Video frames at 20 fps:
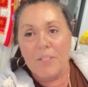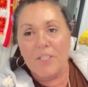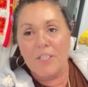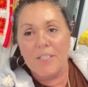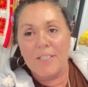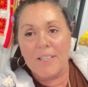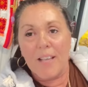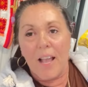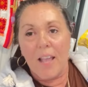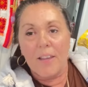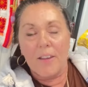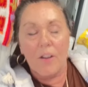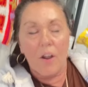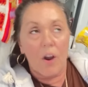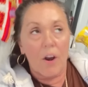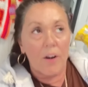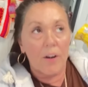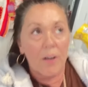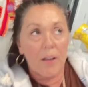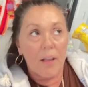She's Got
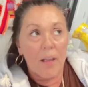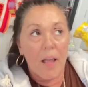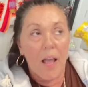Yarn.